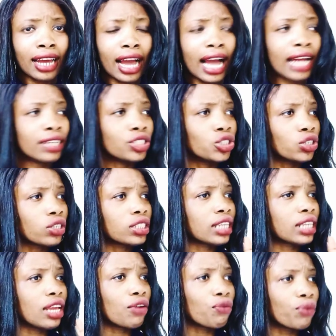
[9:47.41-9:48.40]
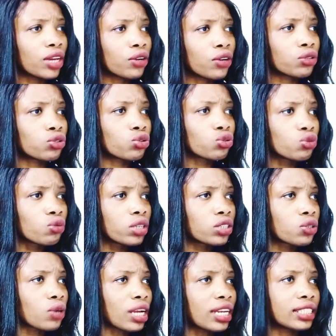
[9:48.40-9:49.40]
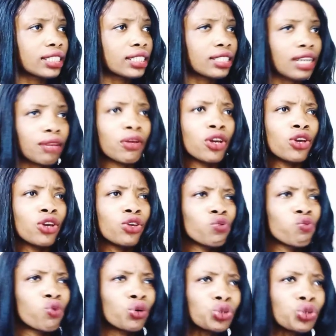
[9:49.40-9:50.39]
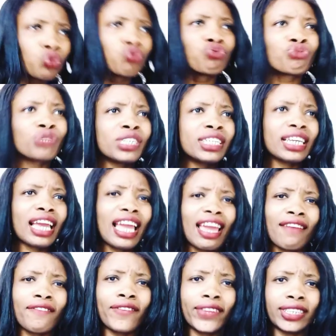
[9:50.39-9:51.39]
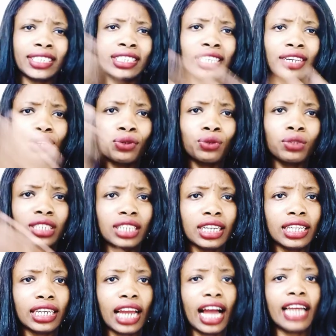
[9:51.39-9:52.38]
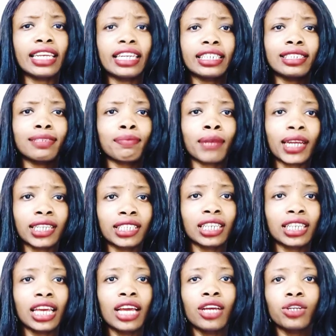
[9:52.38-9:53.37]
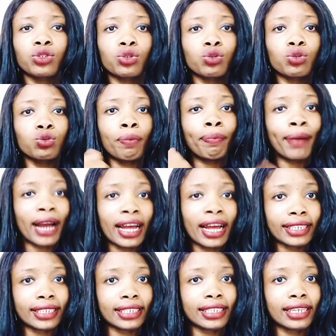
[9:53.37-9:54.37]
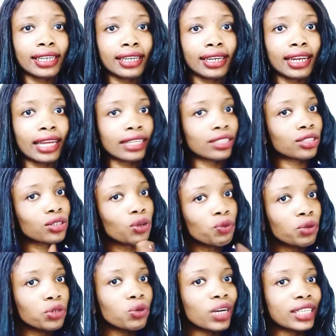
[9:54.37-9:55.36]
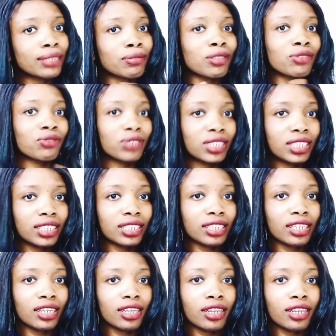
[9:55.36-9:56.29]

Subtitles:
And just a week or 2 weeks to an exam, you want to read every single thing and expect to pass like someone who has been reading